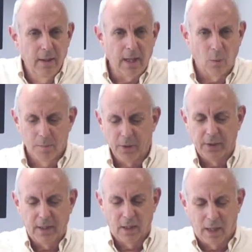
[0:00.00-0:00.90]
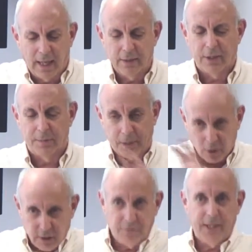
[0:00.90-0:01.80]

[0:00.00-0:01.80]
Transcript: and we're building alliances because of